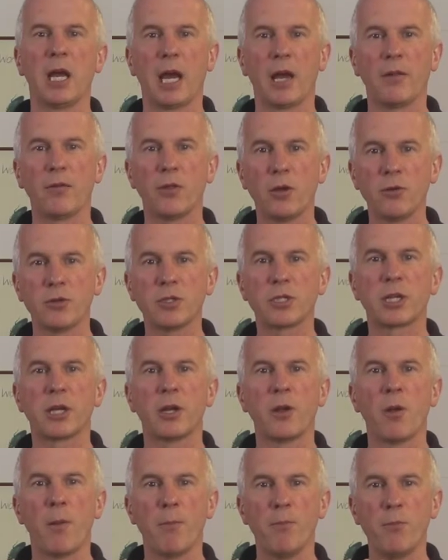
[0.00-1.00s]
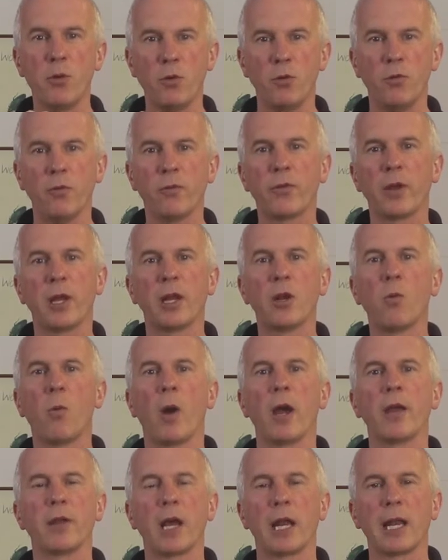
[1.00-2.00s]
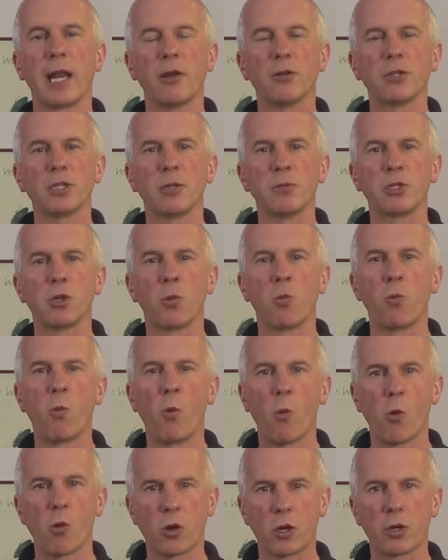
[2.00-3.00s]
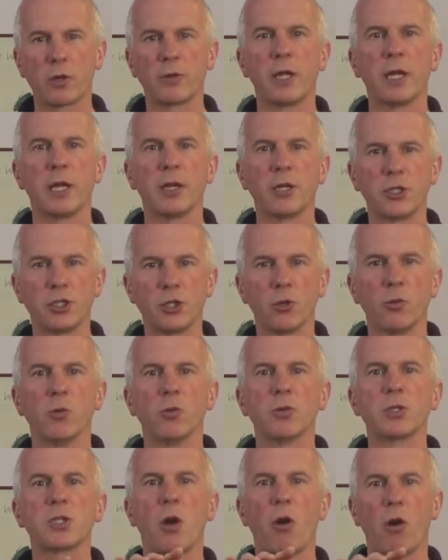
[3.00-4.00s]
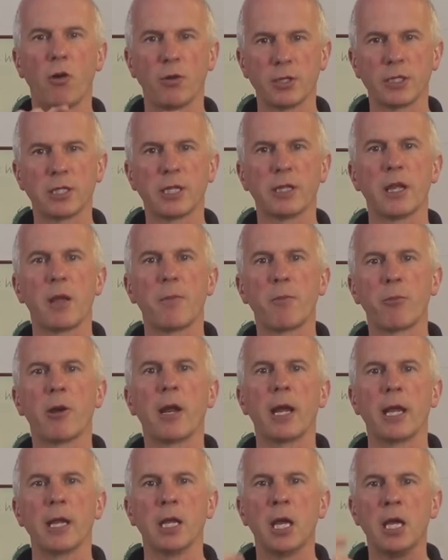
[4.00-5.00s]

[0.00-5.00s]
and those can move in a way that allows them to walk their jaws onto their prey.